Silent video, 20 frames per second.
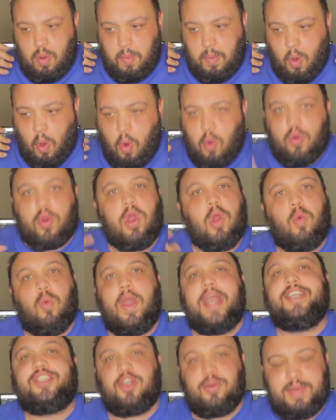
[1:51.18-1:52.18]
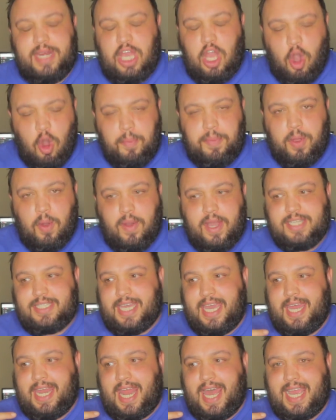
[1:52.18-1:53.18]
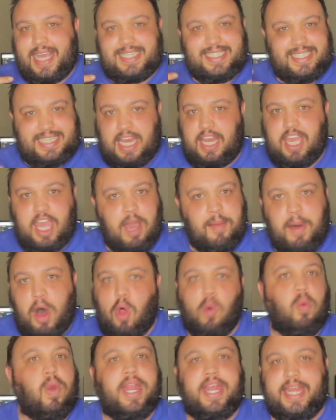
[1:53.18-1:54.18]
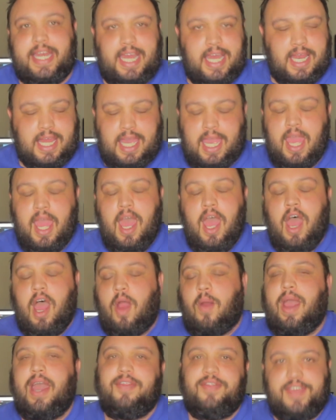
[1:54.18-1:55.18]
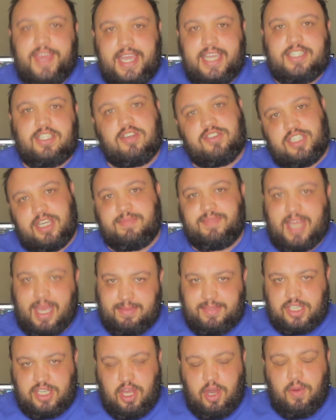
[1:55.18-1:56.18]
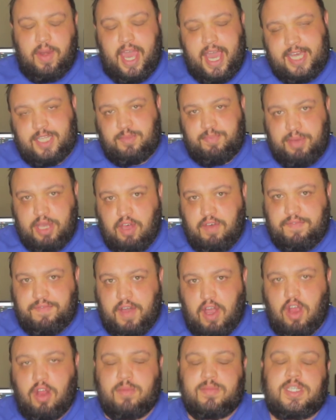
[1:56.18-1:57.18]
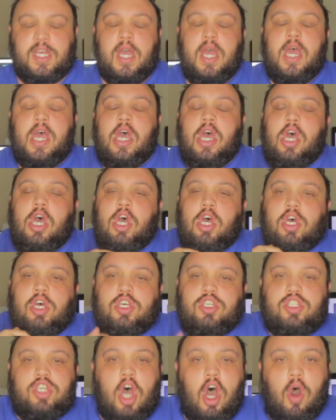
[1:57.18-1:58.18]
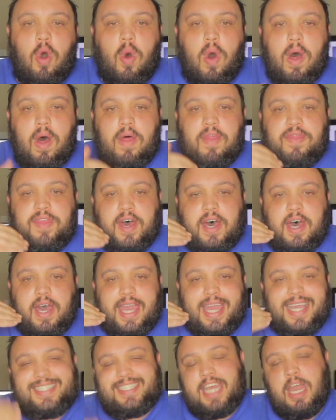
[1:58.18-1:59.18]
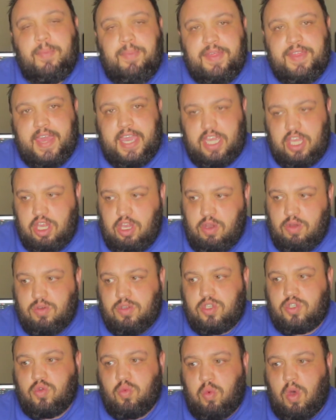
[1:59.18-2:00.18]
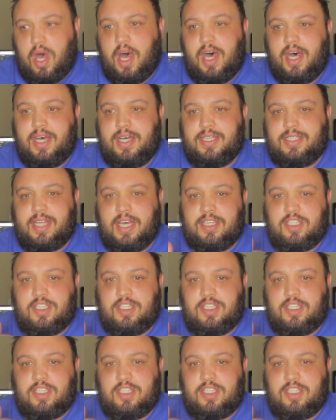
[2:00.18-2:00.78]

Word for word: ordering way too many opioids and like selling them all willy-nilly, all right? These are sometimes known as pill farms. So the example they used was a